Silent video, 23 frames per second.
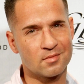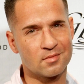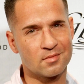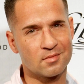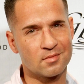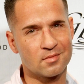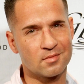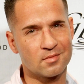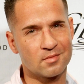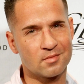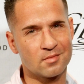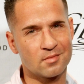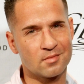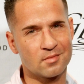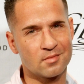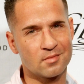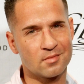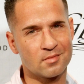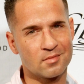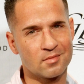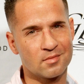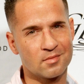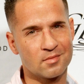
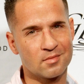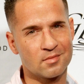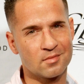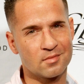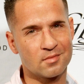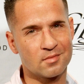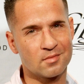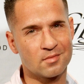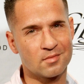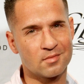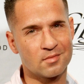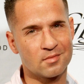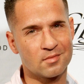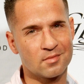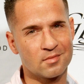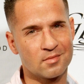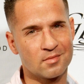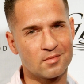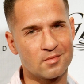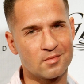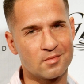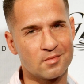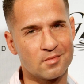
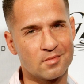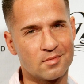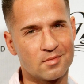(silence)